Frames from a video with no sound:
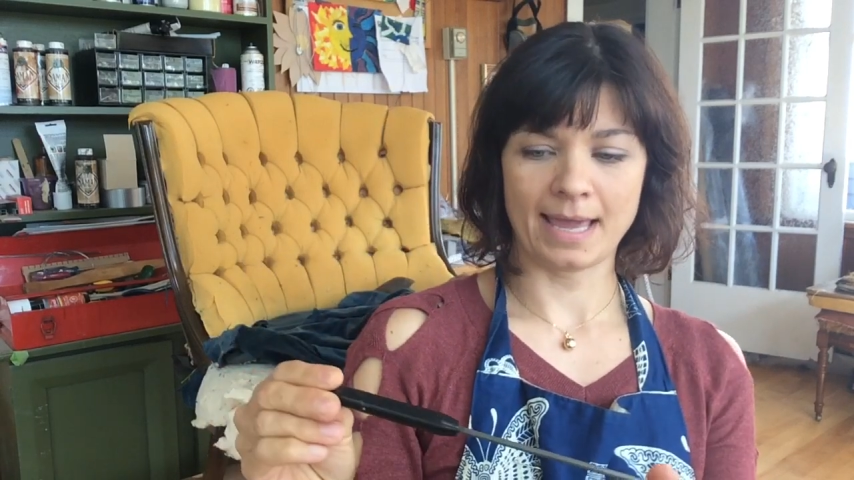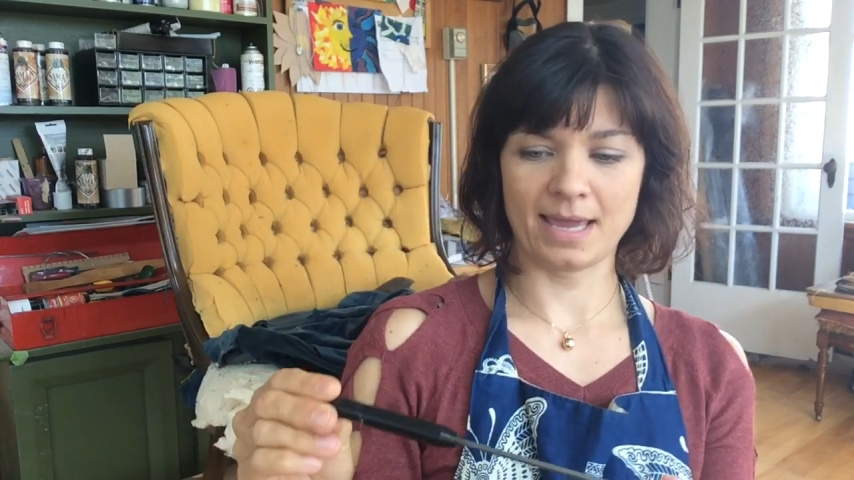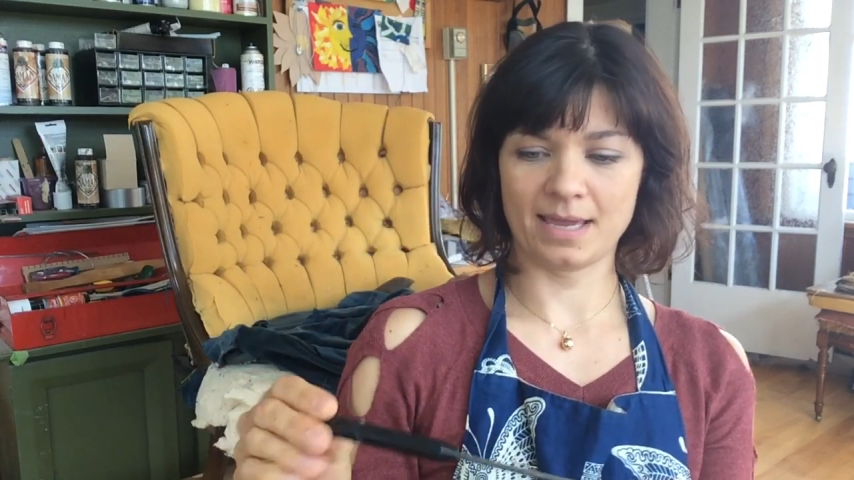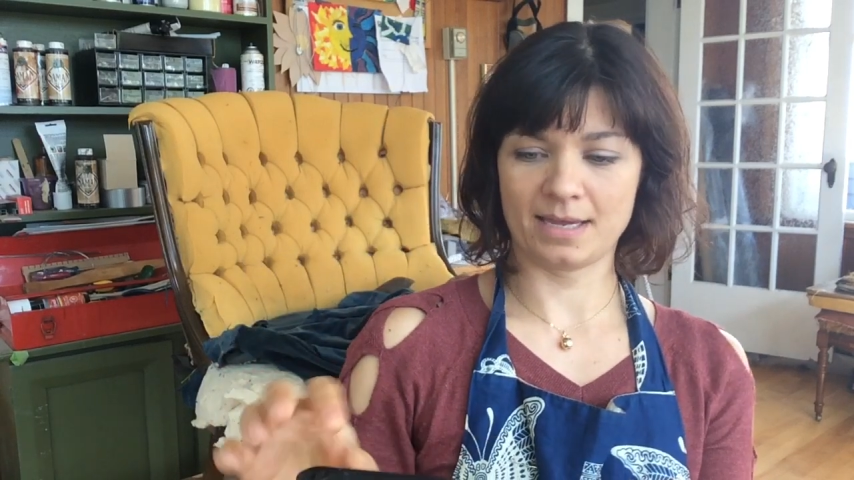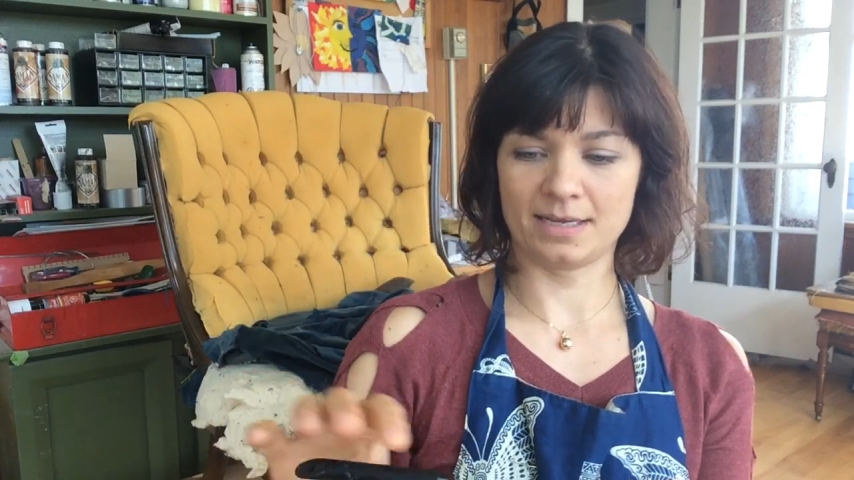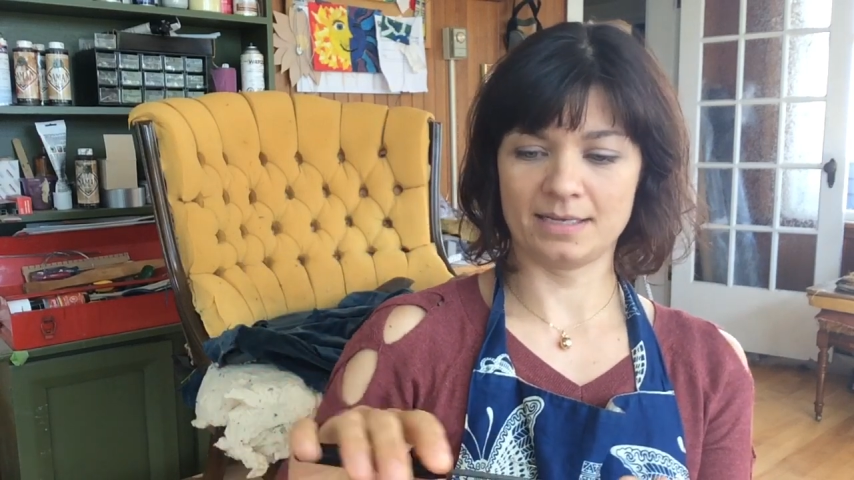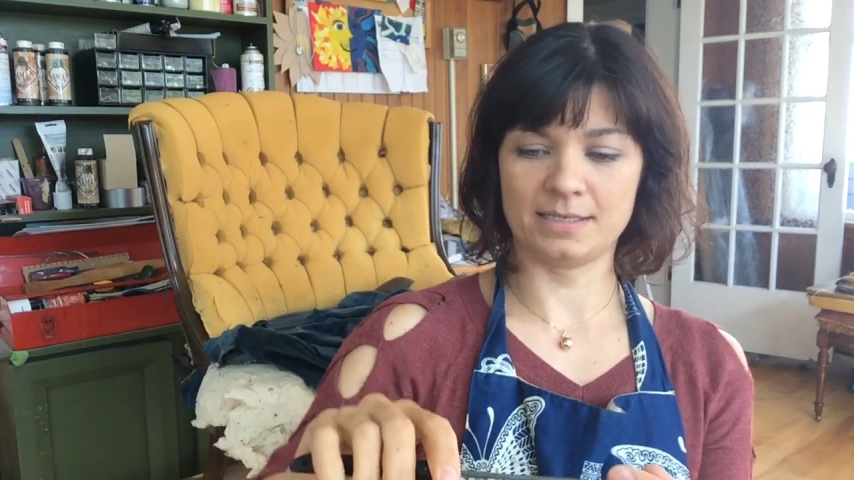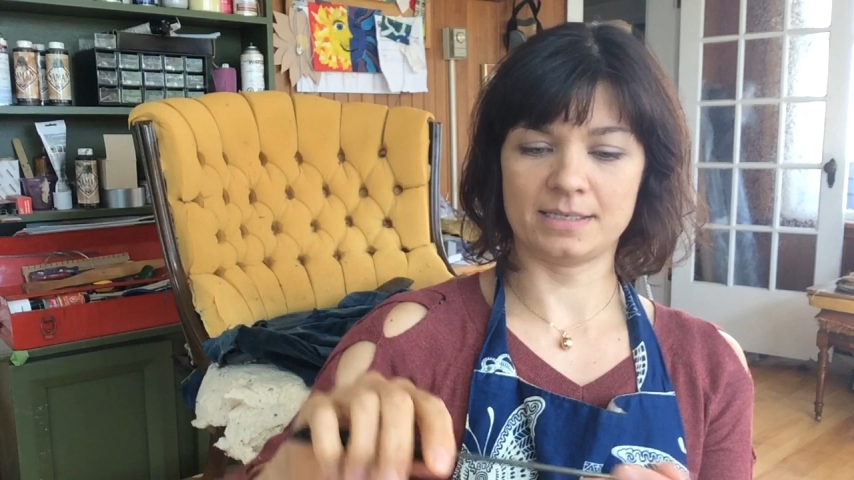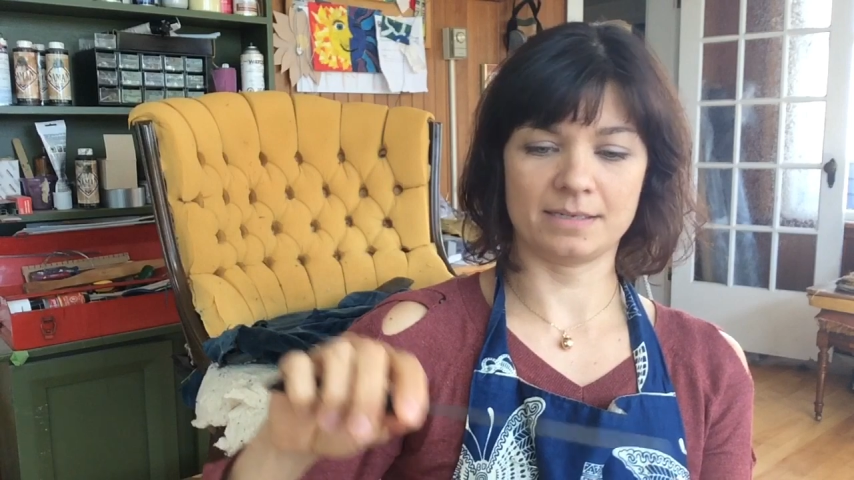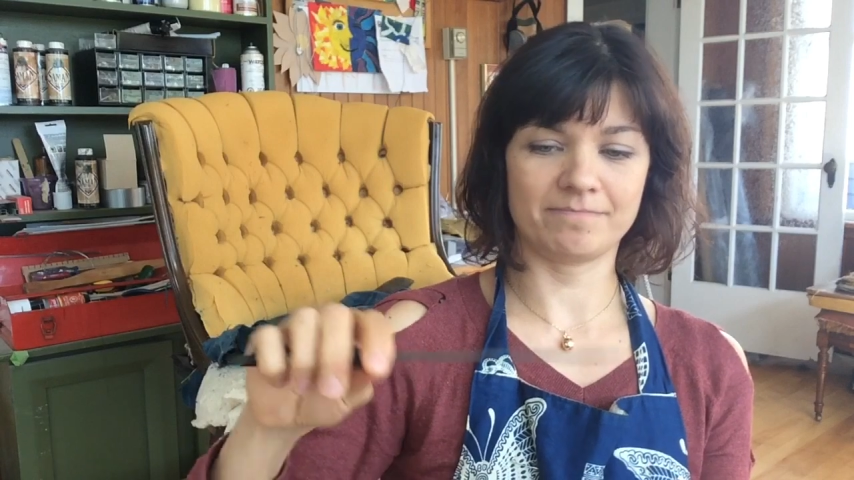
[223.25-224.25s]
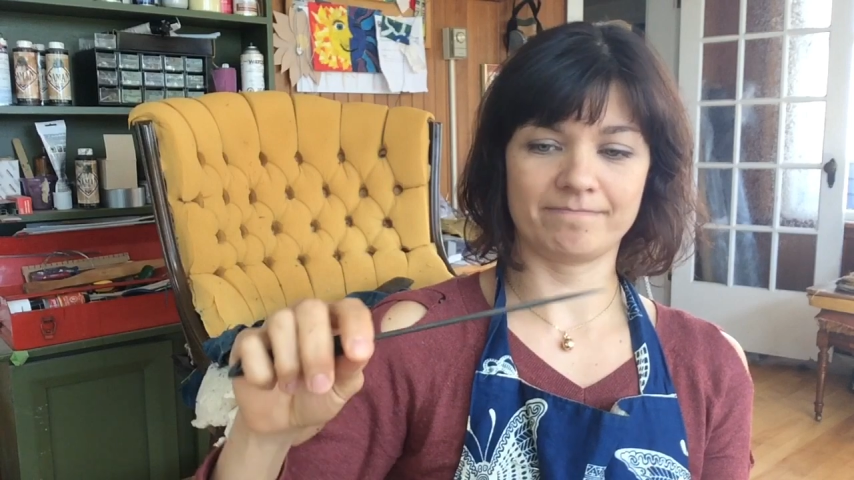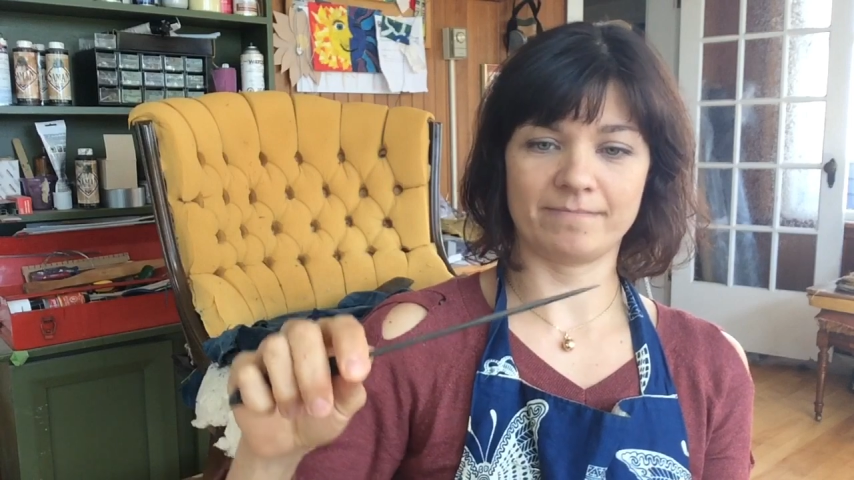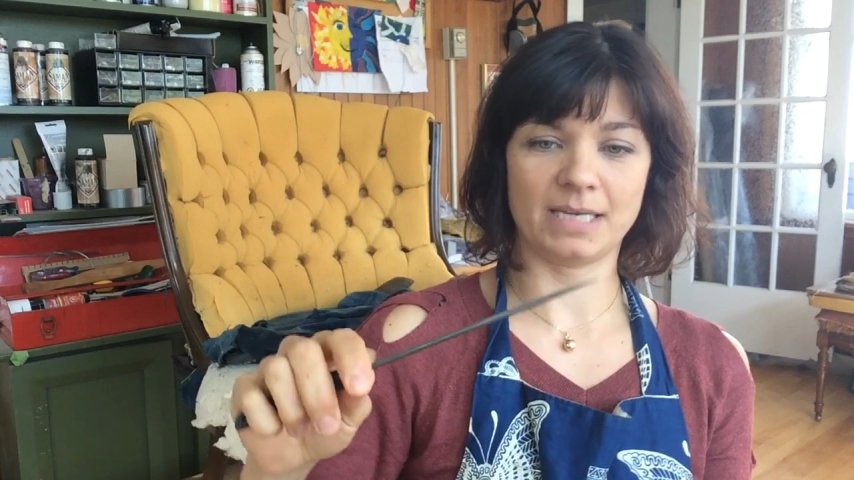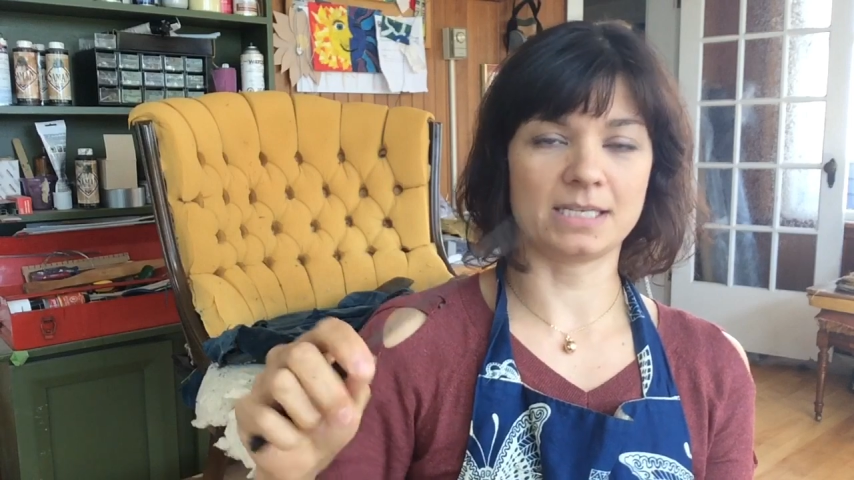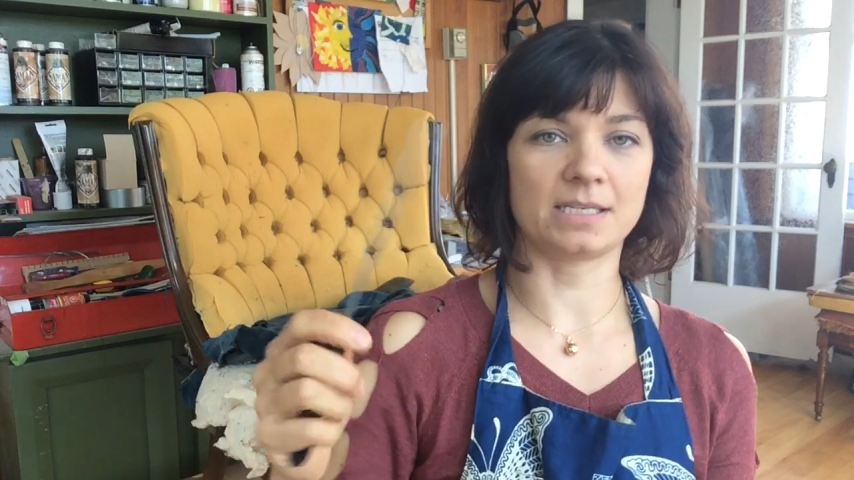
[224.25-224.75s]
And
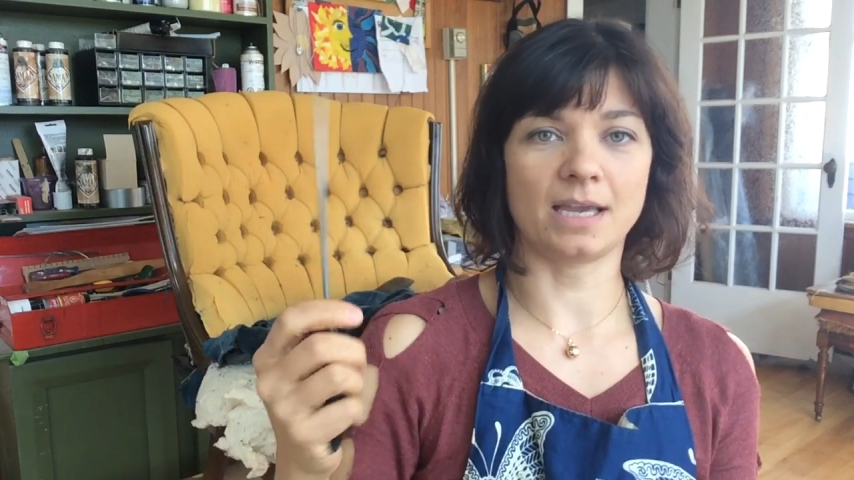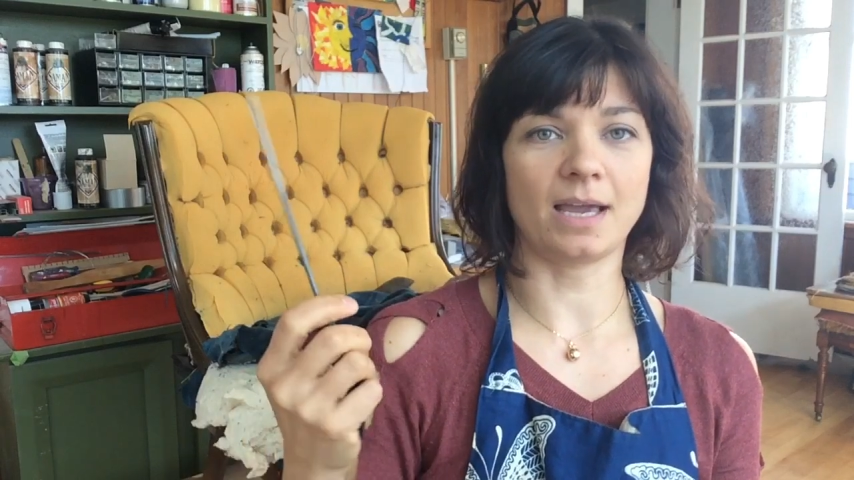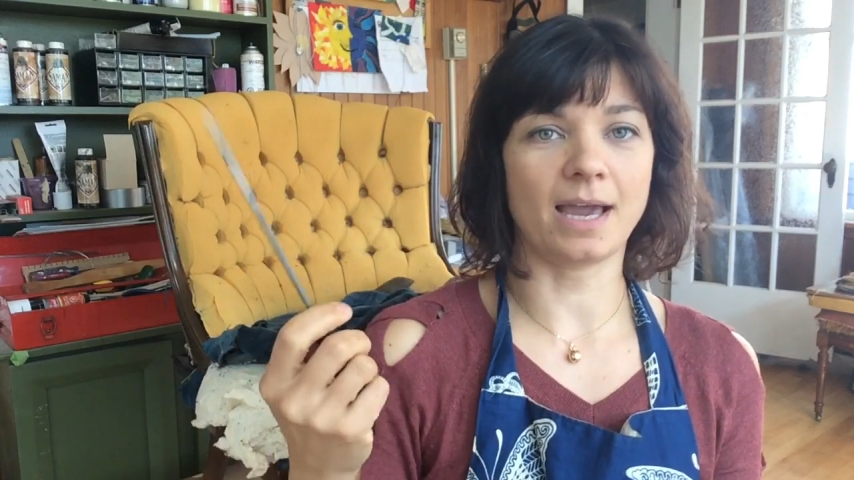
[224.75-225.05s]
it's